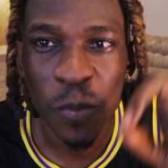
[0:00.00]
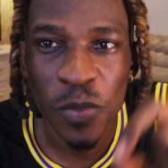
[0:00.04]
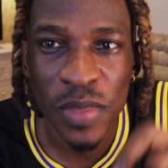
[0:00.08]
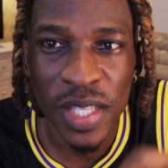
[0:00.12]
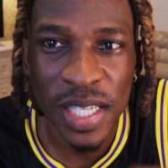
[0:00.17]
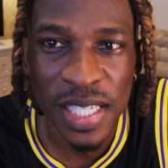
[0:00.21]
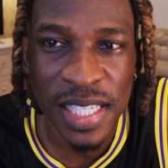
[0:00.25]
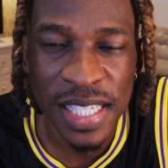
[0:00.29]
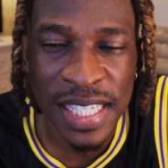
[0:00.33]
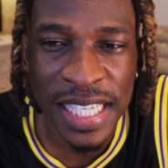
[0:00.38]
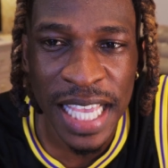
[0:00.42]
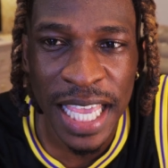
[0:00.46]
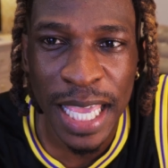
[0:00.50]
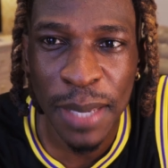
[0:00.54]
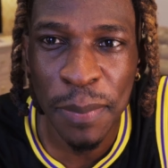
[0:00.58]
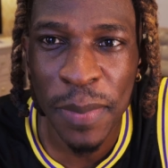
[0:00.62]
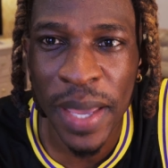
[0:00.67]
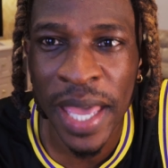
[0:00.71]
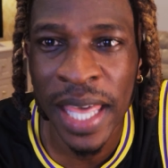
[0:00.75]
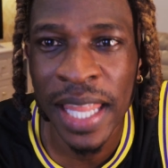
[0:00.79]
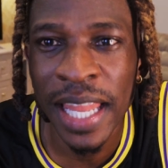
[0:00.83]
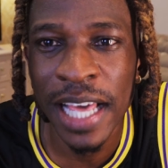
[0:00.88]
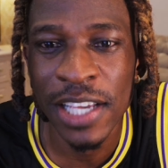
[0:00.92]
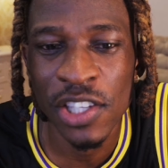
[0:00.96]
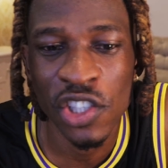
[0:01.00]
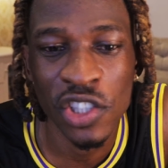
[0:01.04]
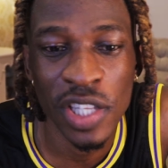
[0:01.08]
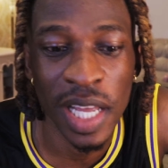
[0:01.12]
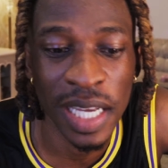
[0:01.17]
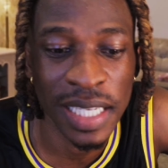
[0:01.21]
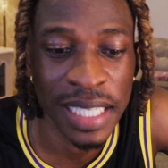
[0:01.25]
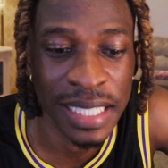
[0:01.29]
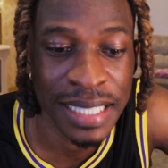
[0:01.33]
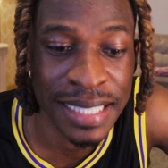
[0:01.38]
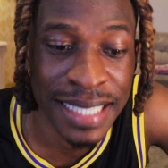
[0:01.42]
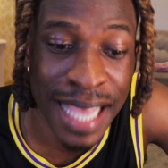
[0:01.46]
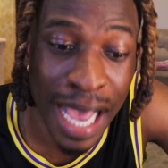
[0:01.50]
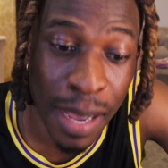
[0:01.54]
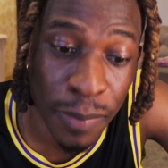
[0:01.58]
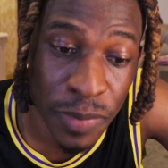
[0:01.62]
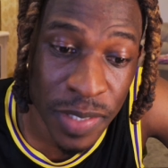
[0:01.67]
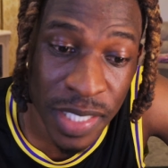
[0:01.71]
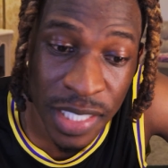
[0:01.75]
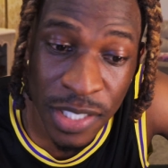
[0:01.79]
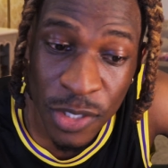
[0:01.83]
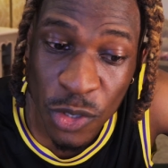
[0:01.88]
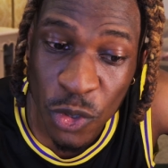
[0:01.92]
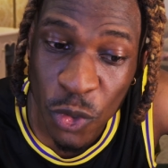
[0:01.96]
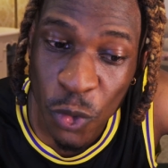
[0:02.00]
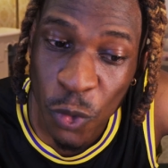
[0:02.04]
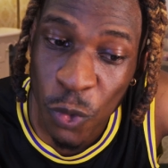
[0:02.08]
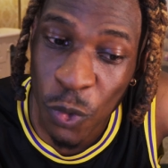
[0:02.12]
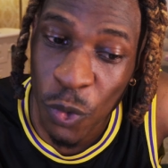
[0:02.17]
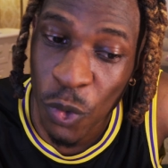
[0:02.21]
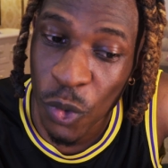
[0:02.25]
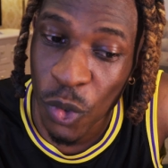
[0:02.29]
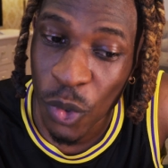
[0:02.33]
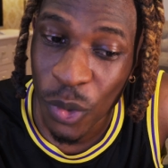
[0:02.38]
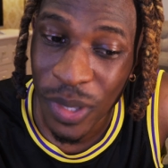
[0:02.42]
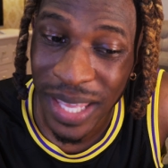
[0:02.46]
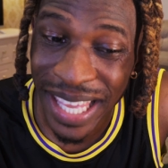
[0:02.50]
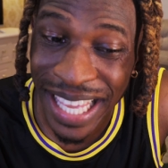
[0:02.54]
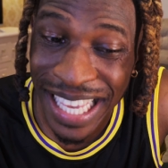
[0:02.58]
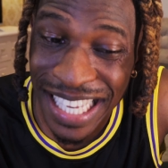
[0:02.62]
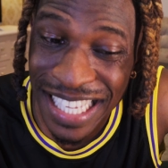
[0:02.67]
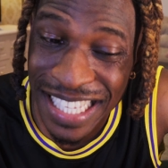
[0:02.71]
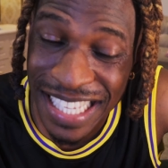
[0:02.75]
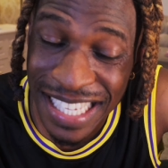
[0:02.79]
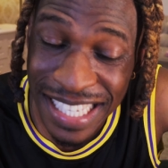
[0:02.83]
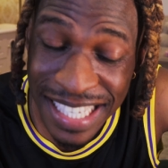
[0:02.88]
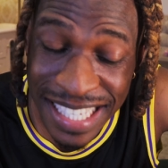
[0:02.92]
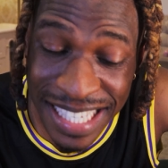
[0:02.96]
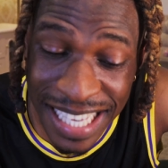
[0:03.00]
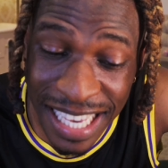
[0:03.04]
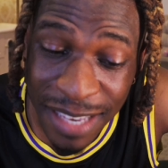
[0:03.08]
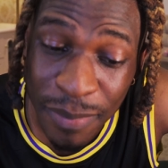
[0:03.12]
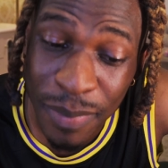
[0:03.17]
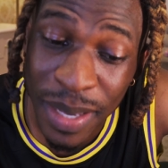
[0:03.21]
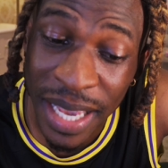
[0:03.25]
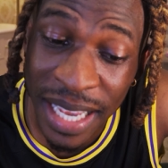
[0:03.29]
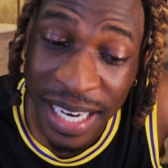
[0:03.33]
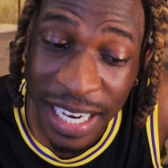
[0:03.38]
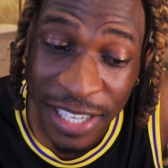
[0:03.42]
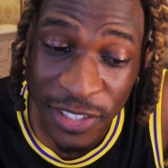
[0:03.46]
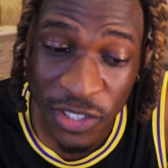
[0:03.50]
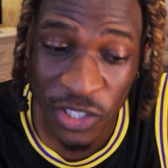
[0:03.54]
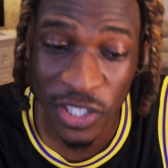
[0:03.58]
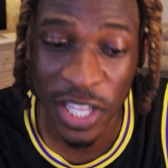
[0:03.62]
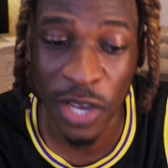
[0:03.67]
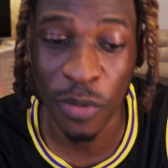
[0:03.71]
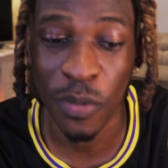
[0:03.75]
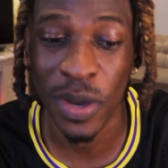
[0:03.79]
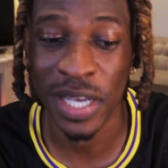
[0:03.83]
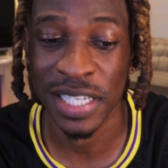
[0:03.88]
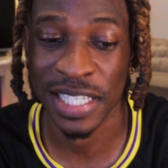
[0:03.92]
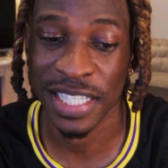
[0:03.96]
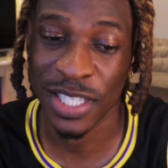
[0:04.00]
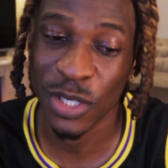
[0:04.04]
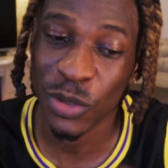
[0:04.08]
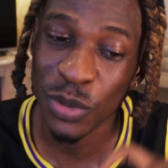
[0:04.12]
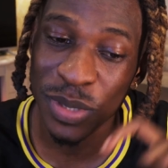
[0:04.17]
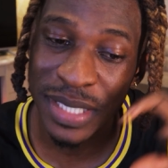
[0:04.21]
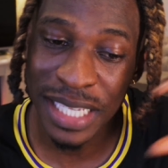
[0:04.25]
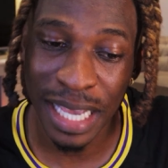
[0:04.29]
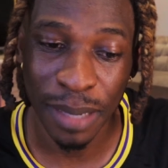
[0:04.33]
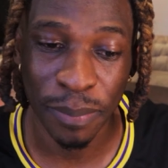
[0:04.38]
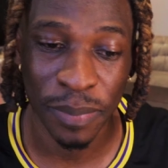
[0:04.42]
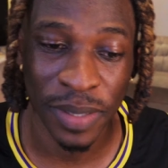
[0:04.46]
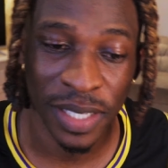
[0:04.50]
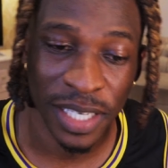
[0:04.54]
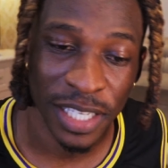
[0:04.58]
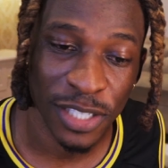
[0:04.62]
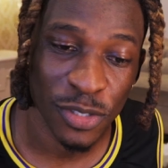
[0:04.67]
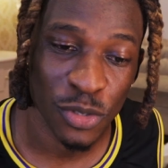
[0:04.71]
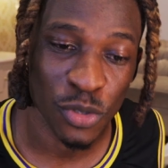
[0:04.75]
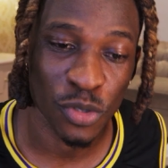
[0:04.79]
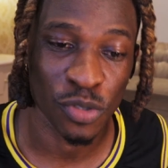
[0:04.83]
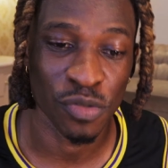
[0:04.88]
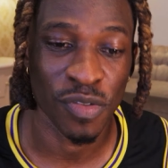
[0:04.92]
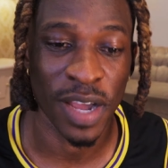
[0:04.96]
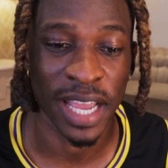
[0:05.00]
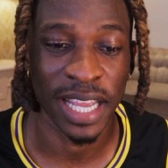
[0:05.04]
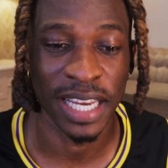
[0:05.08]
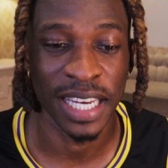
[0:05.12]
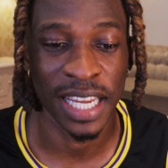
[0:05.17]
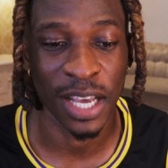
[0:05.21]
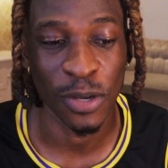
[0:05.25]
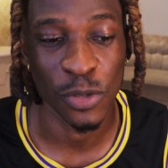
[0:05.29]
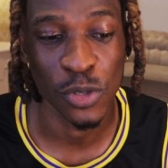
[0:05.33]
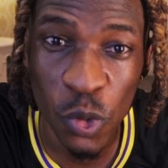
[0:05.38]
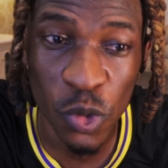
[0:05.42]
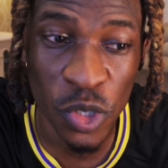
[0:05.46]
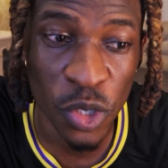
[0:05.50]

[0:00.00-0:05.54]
The same energy that they tapped into is the same energy that we're still tapping into right now.